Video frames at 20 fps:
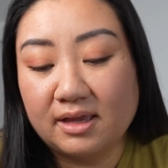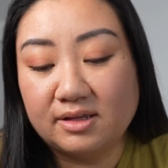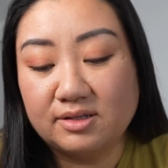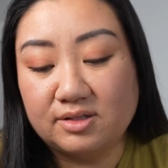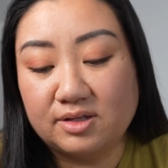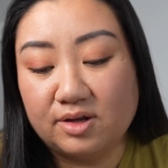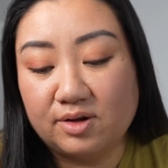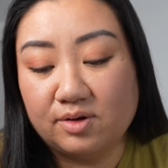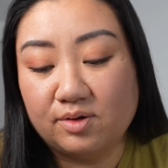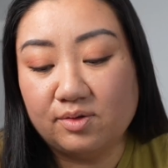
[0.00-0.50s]

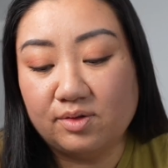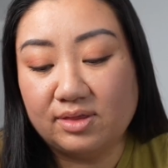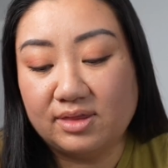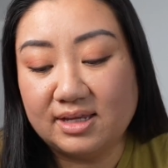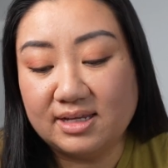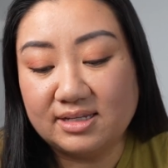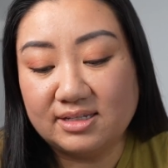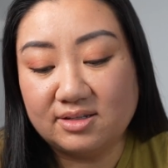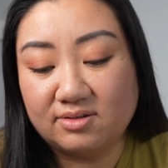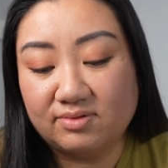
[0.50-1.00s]
So
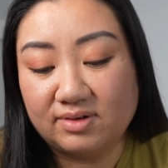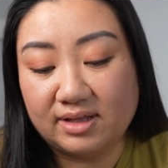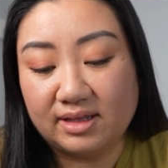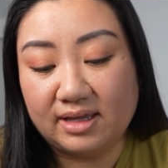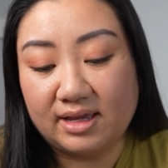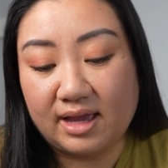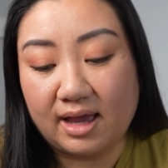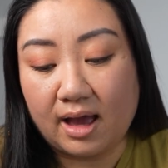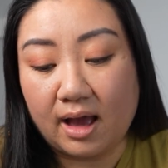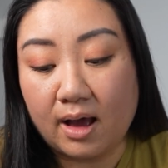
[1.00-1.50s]
this
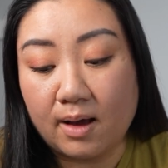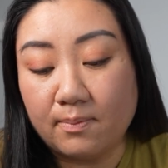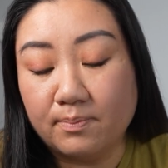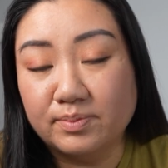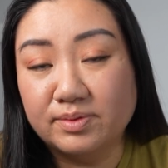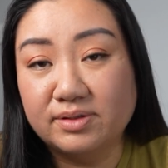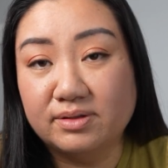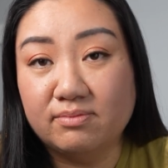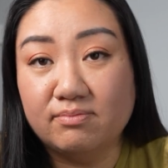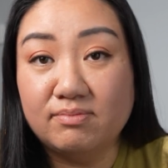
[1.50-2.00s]
really
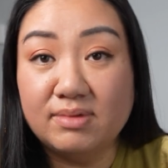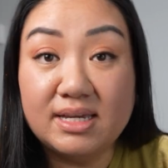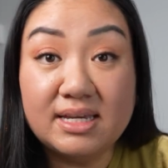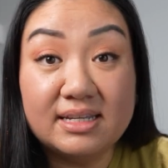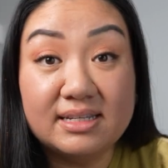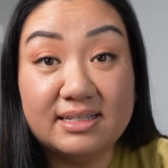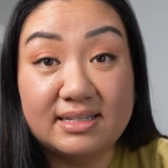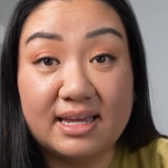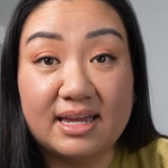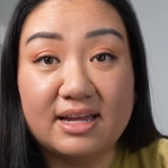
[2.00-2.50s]
helps
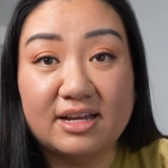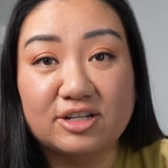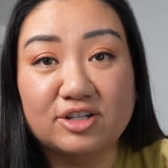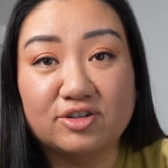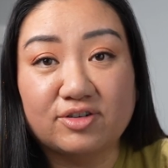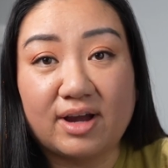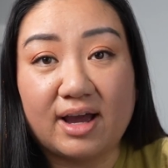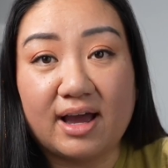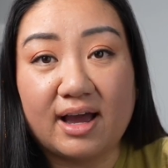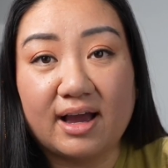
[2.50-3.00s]
me stay on
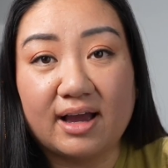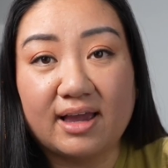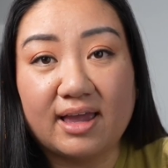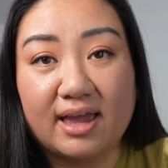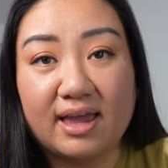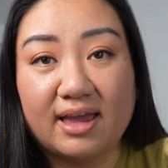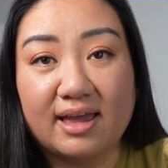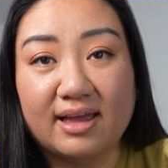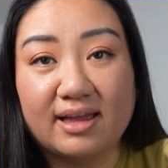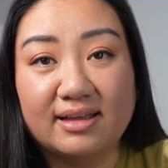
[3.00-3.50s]
track,
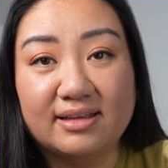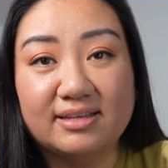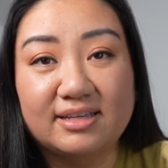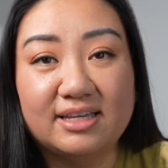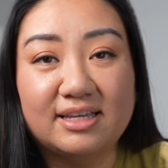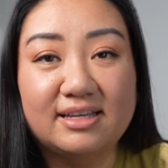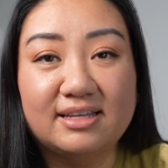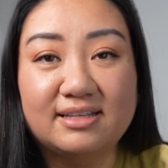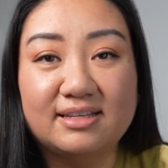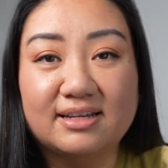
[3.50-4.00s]
and
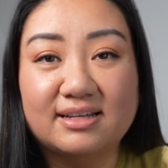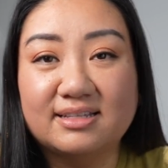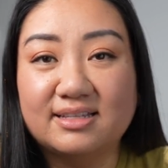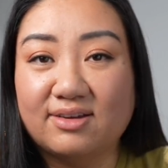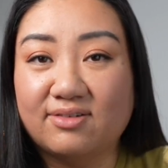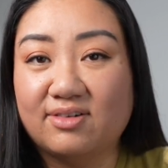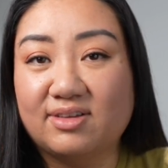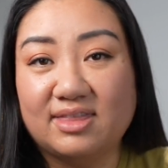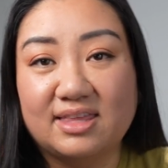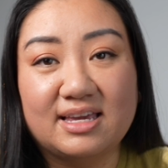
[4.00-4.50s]
he does
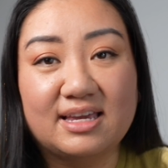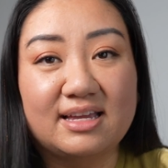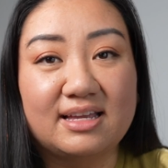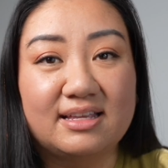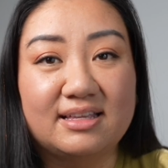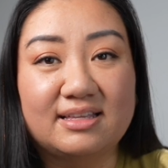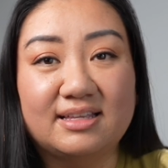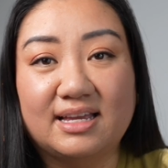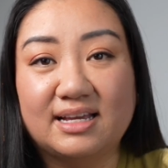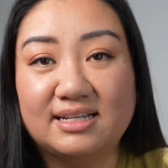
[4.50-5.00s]
everything
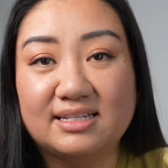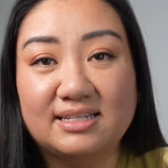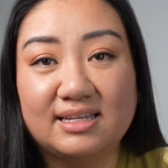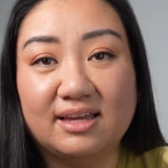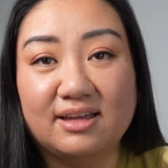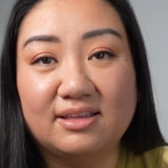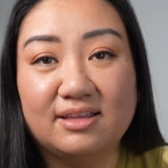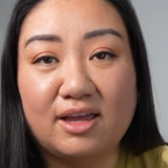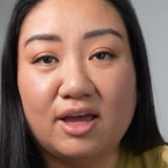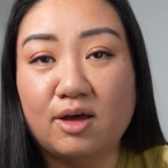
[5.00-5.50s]
in
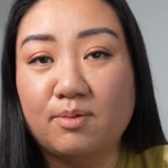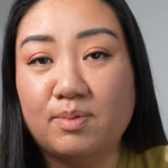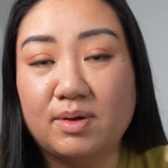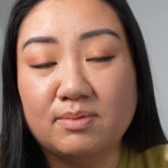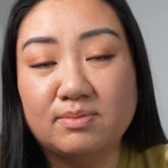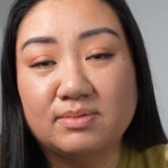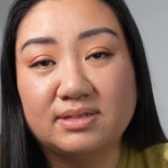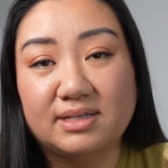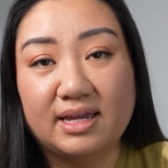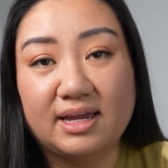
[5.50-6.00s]
Excel to help
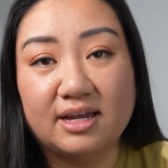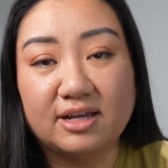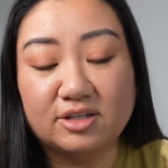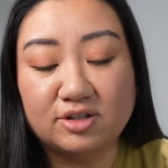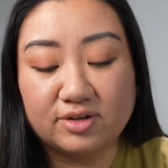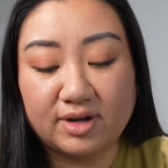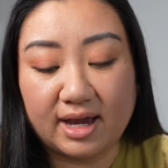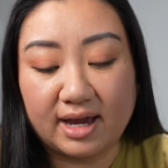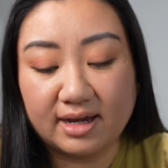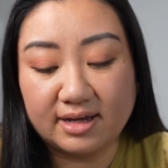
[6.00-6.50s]
him stay on
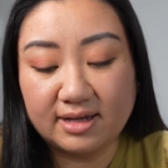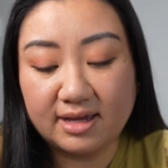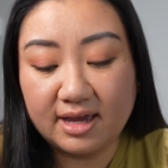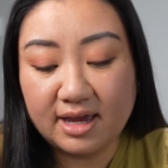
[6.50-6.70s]
track.